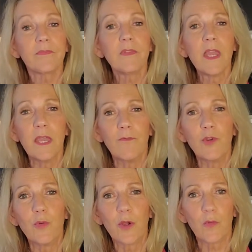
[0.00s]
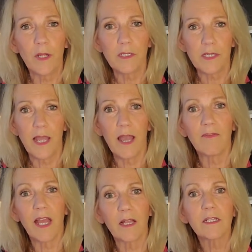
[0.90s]
If you are going to have
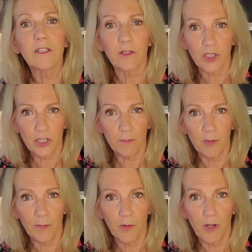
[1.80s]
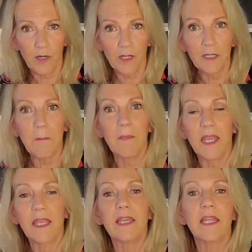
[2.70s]
Ellieglow ship your product,
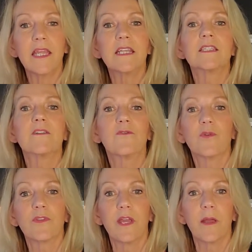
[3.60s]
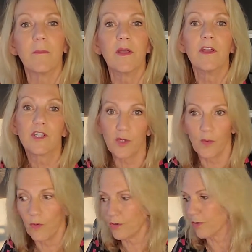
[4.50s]
make it easy for them to
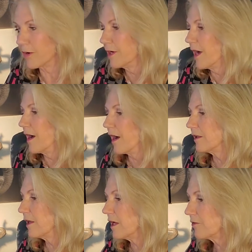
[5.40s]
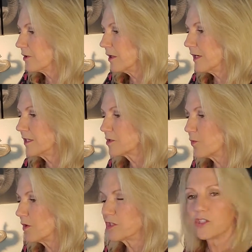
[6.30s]
order. A lot of clients
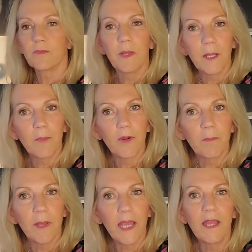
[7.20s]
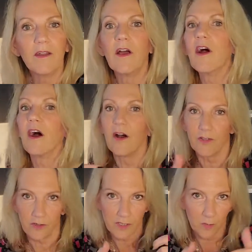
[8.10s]
want to do paper and pen,
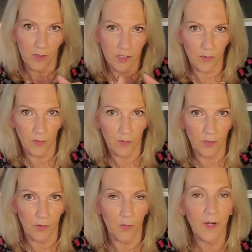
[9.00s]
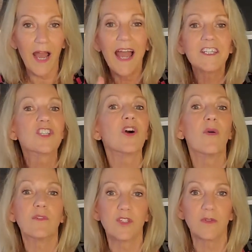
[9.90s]
others want to order. What I
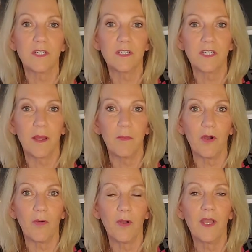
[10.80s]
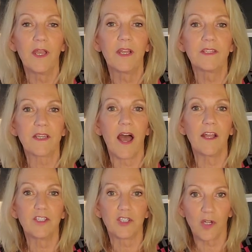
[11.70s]
don't do at a demo is I
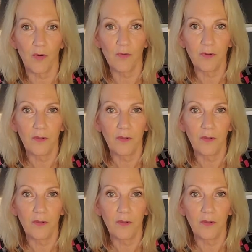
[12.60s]
don't